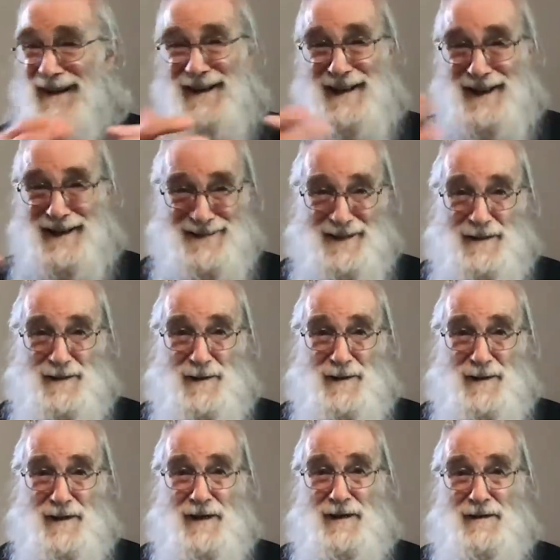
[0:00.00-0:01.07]
as they did
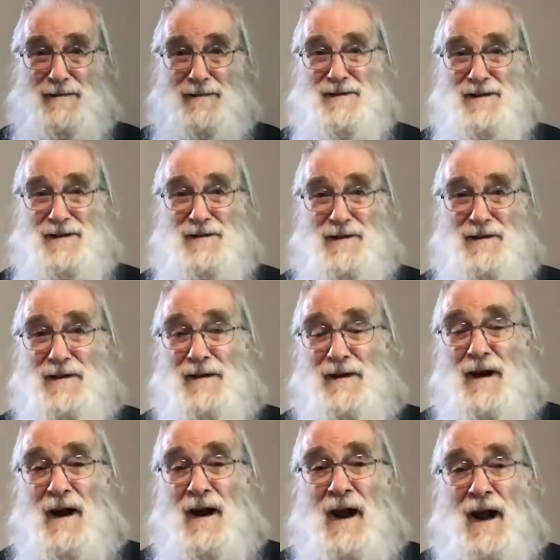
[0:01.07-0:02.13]
again this year.
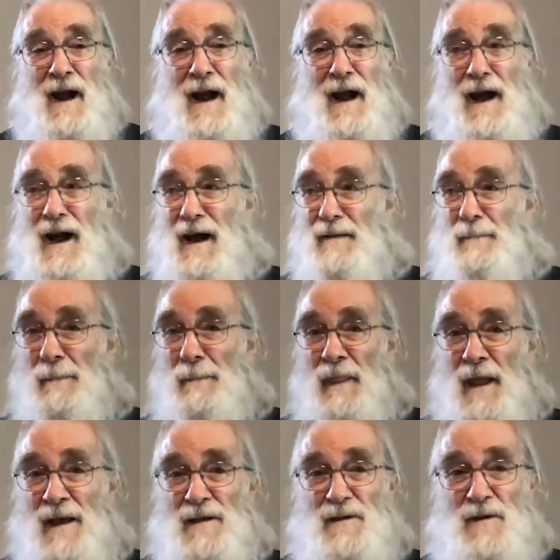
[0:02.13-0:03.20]

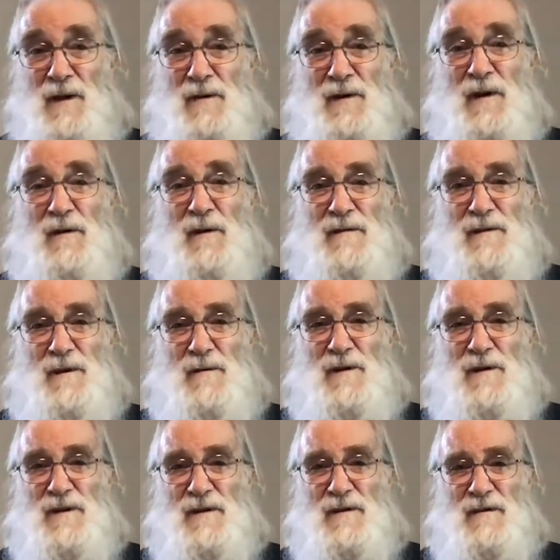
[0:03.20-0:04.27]
So, you know, there
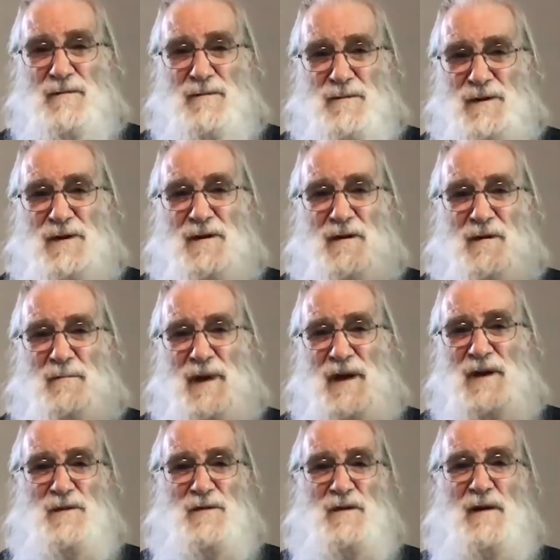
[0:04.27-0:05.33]
was a real
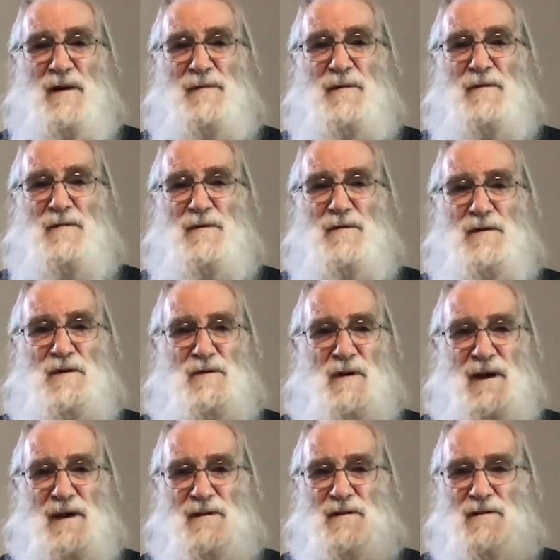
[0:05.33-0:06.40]
major effort to
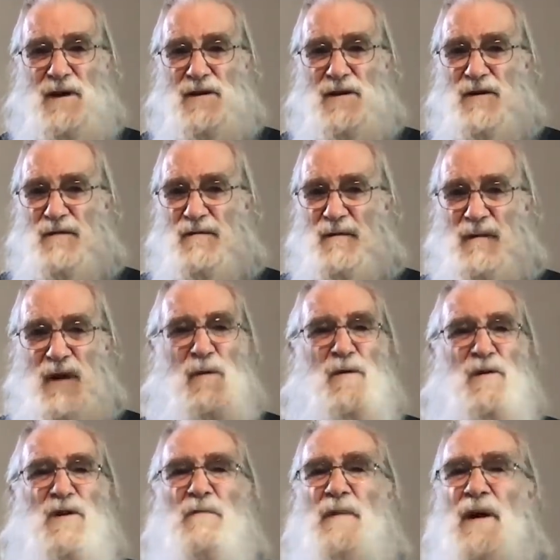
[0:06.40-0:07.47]
distract attention from it. It
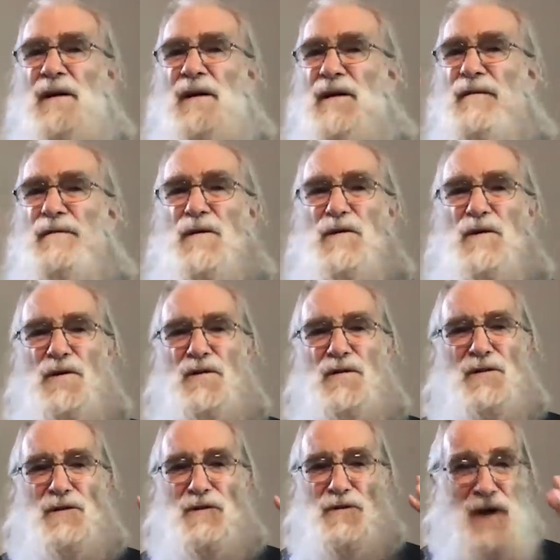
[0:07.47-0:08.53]
was a magnificent
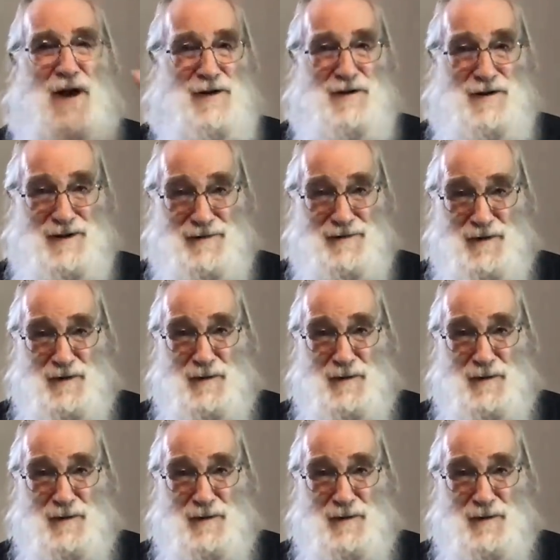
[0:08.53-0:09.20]
distraction, if you